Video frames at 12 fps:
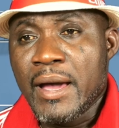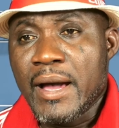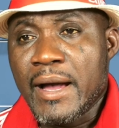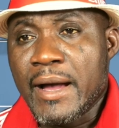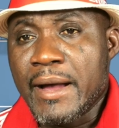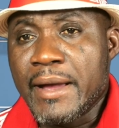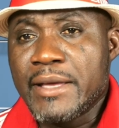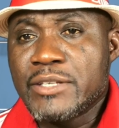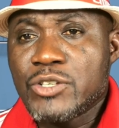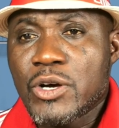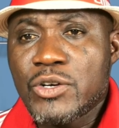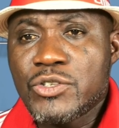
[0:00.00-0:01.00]

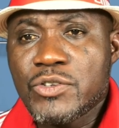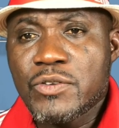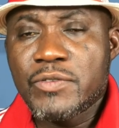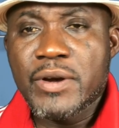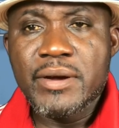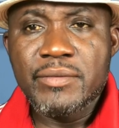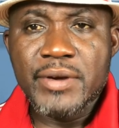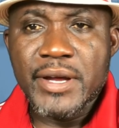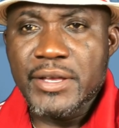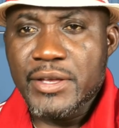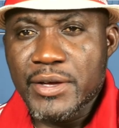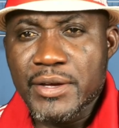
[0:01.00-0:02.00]
It's also very,
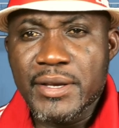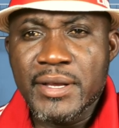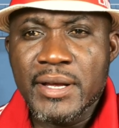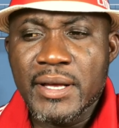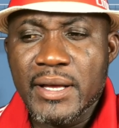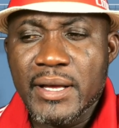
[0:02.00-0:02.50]
very good